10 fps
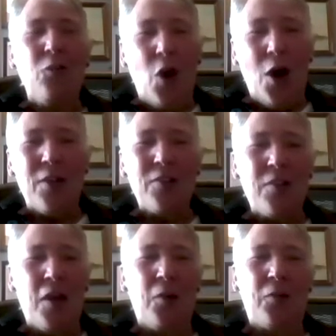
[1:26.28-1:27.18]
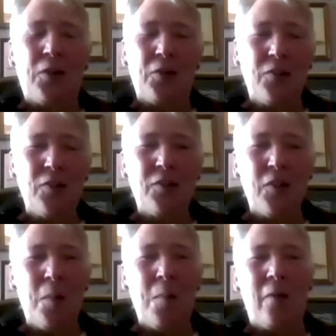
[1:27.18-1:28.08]
flaws in the healthcare
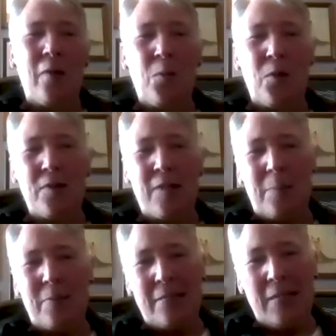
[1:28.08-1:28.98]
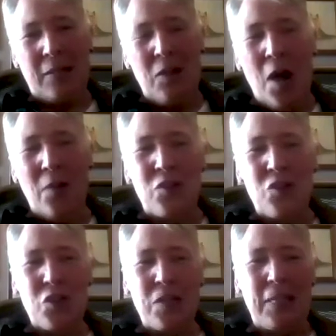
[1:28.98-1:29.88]
system, how they weren't adopting
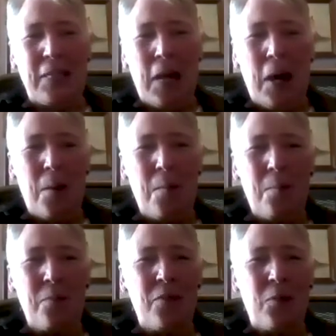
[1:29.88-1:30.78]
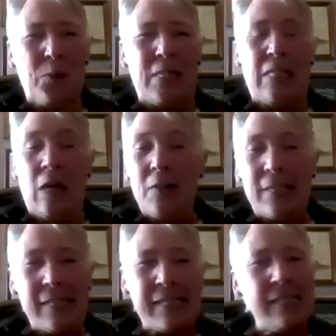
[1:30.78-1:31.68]
technology, the
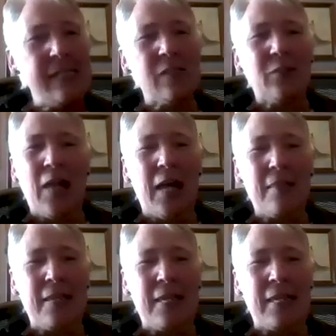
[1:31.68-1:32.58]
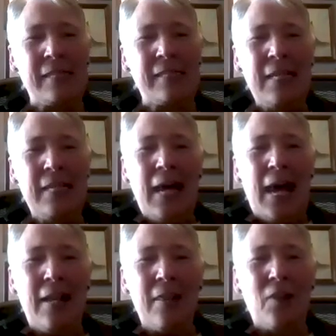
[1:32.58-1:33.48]
redundancies of a lot of things.
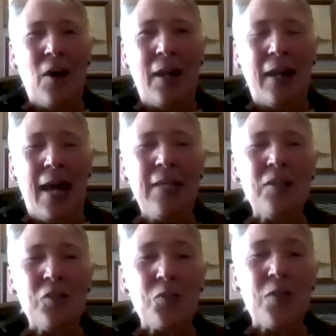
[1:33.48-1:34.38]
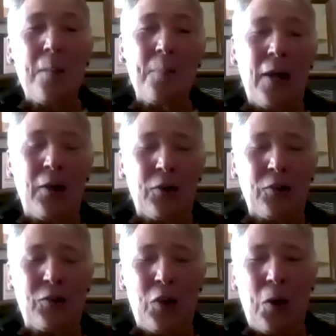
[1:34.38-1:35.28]
And I thought, I can do that better.
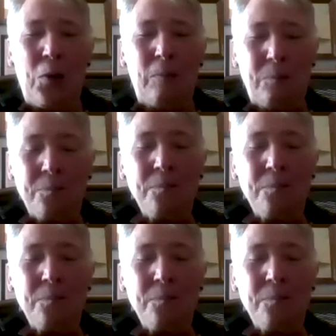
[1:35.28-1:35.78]
So